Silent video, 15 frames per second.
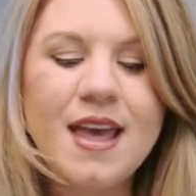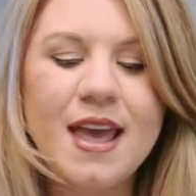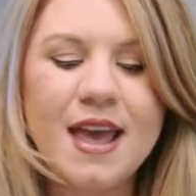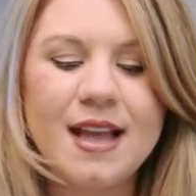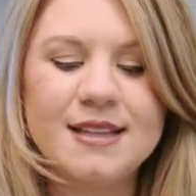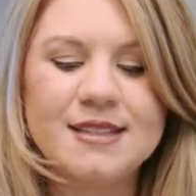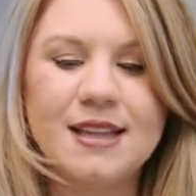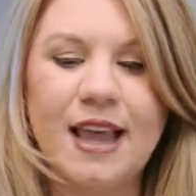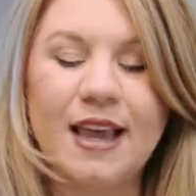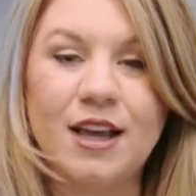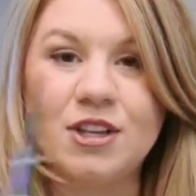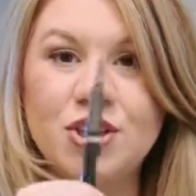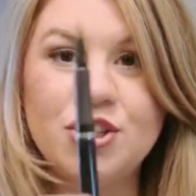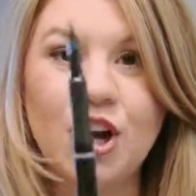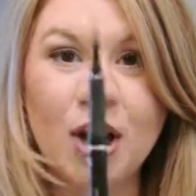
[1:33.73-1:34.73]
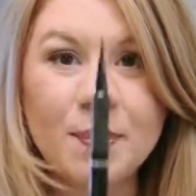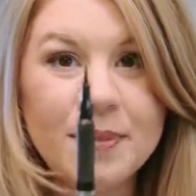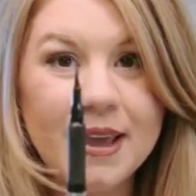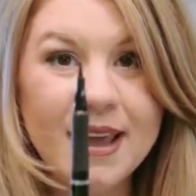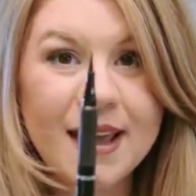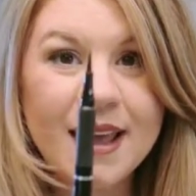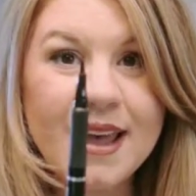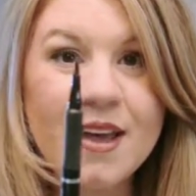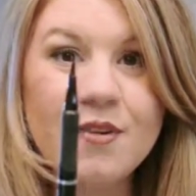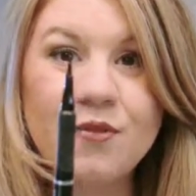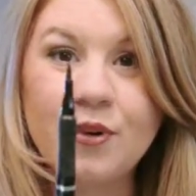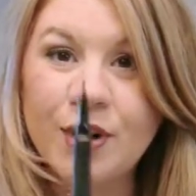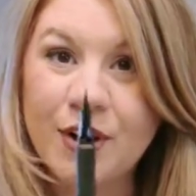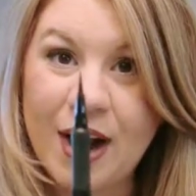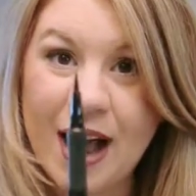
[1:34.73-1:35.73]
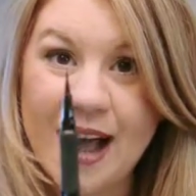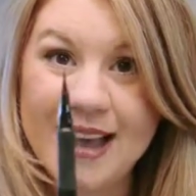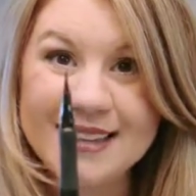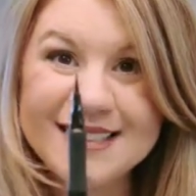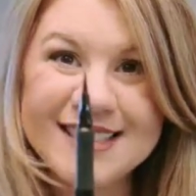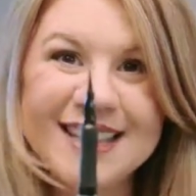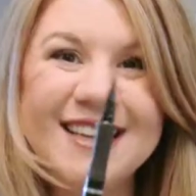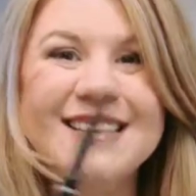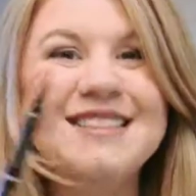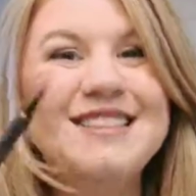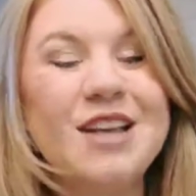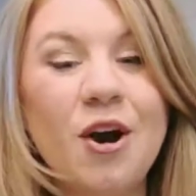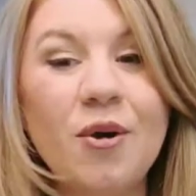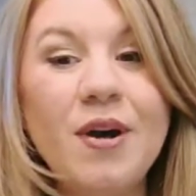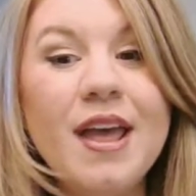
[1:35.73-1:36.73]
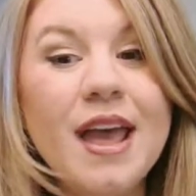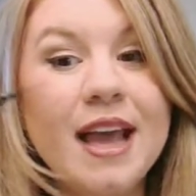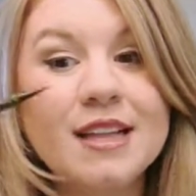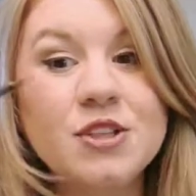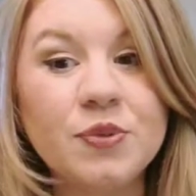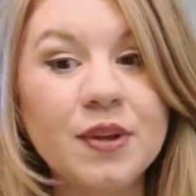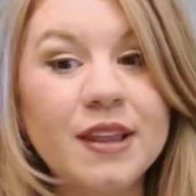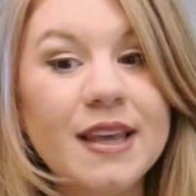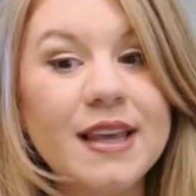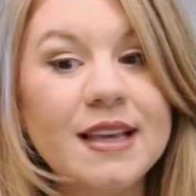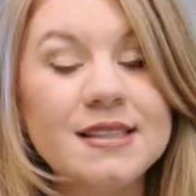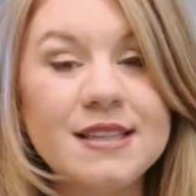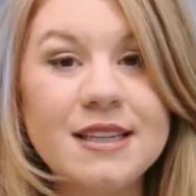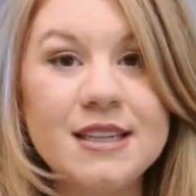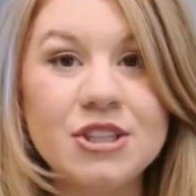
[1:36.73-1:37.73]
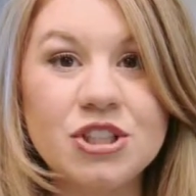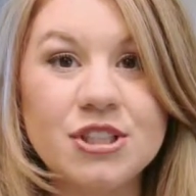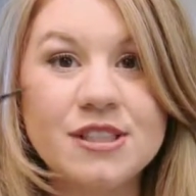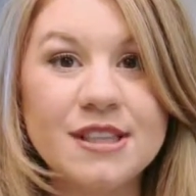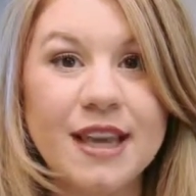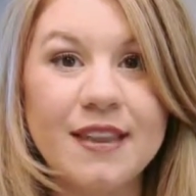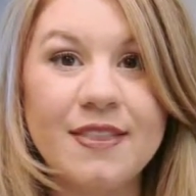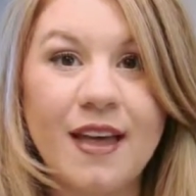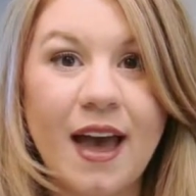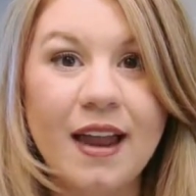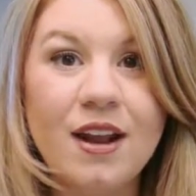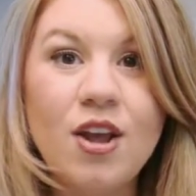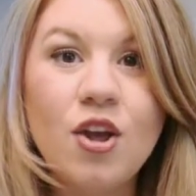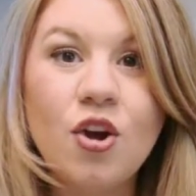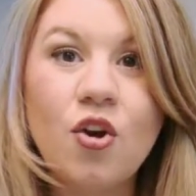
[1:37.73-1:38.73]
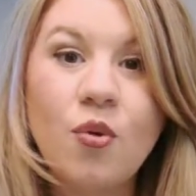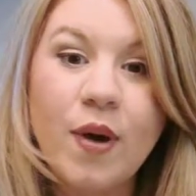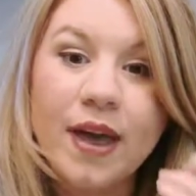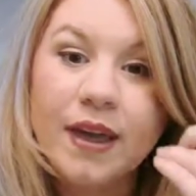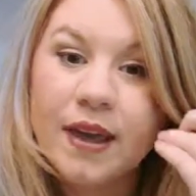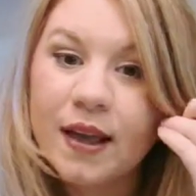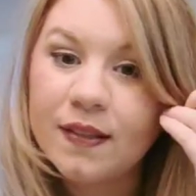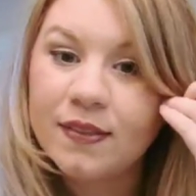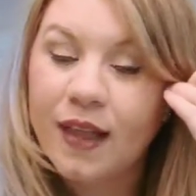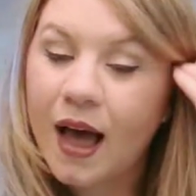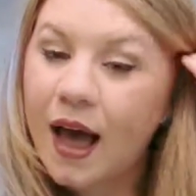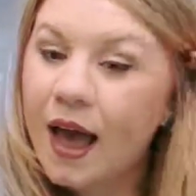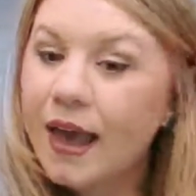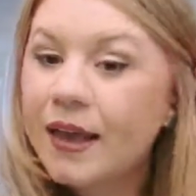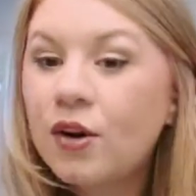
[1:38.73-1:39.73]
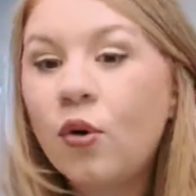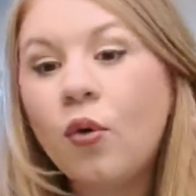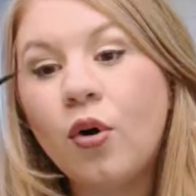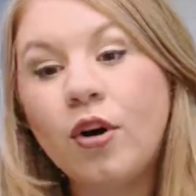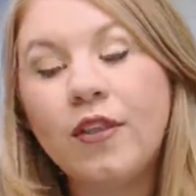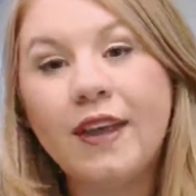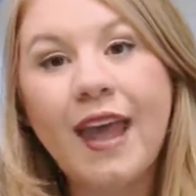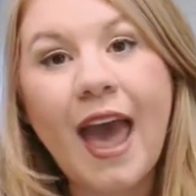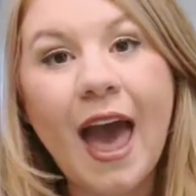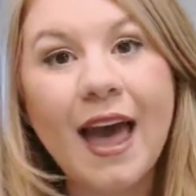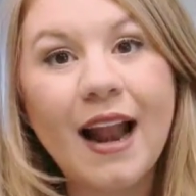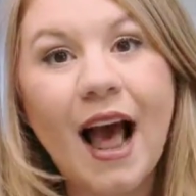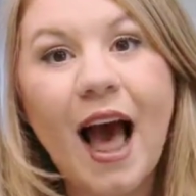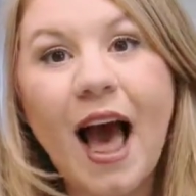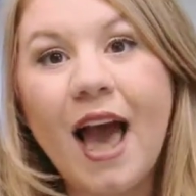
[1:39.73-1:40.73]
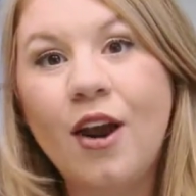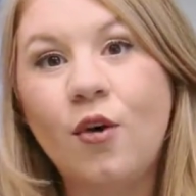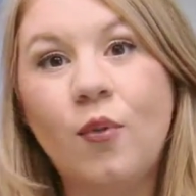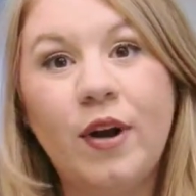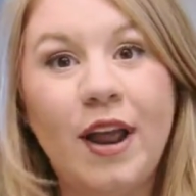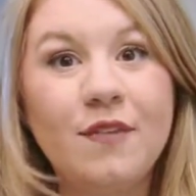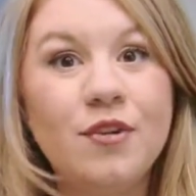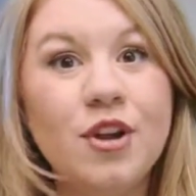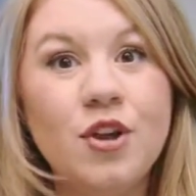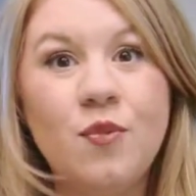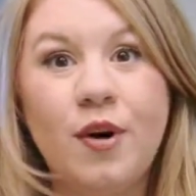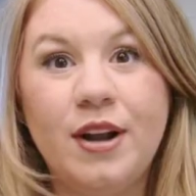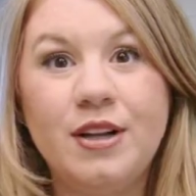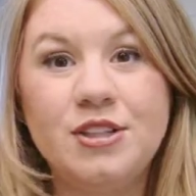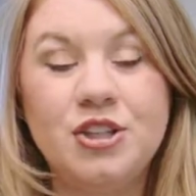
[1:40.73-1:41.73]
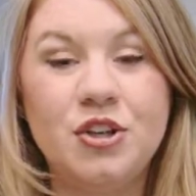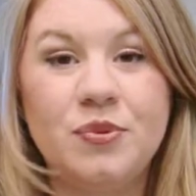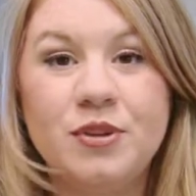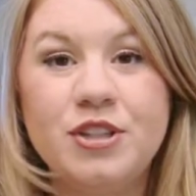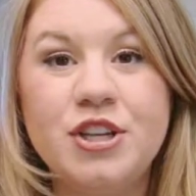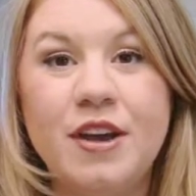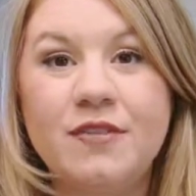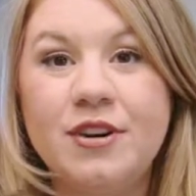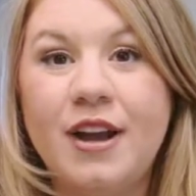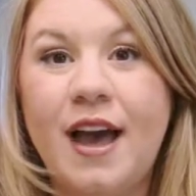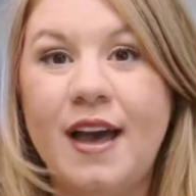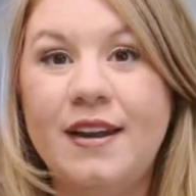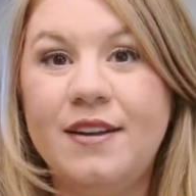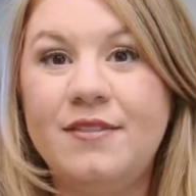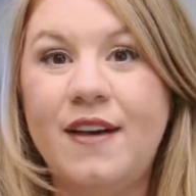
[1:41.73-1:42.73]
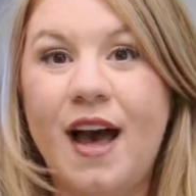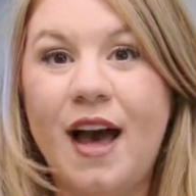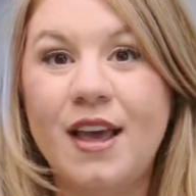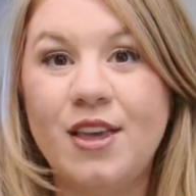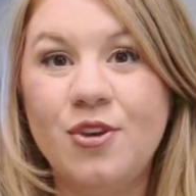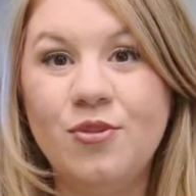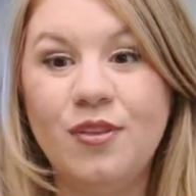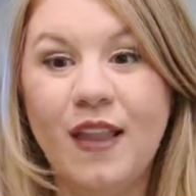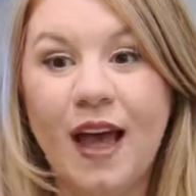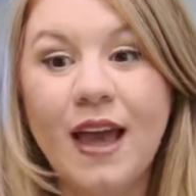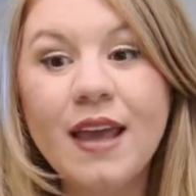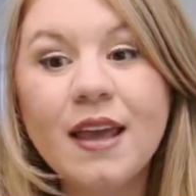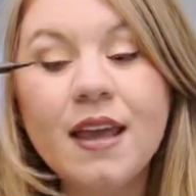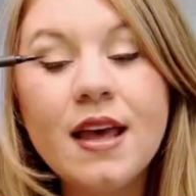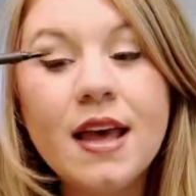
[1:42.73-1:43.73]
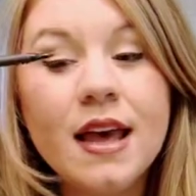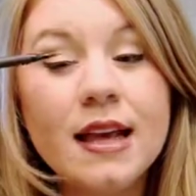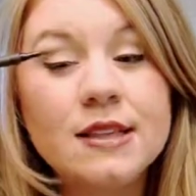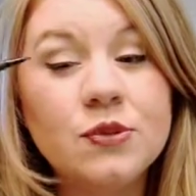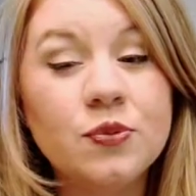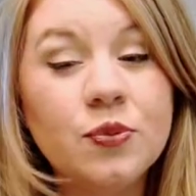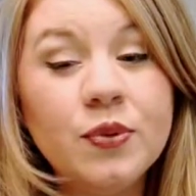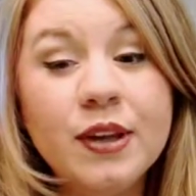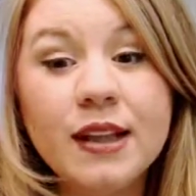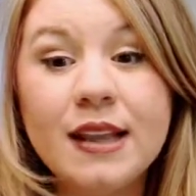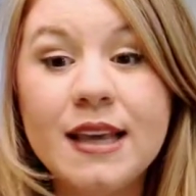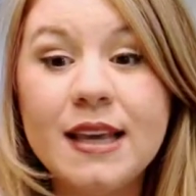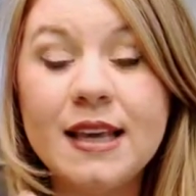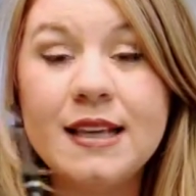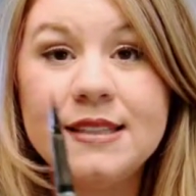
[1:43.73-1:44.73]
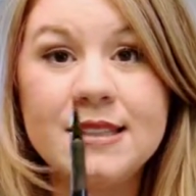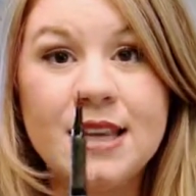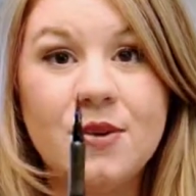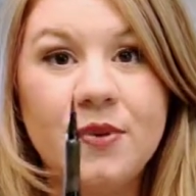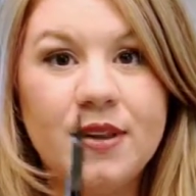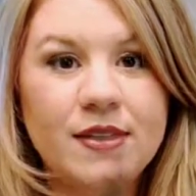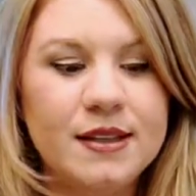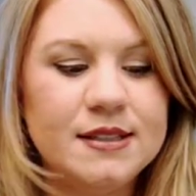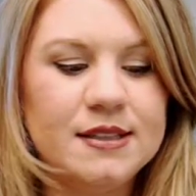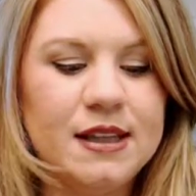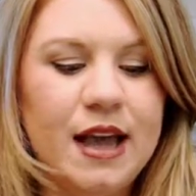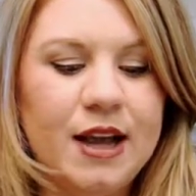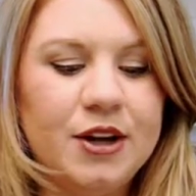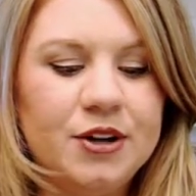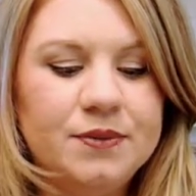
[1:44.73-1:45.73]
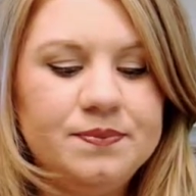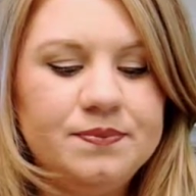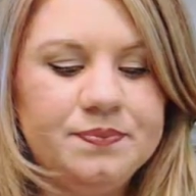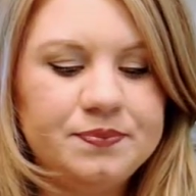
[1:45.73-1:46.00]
It's like a Sharpie for your eyes, so it's really easy to just get that quick line or the cat eye or whatever you want to do, whichever kind of eye you like. It's really easy with this liner.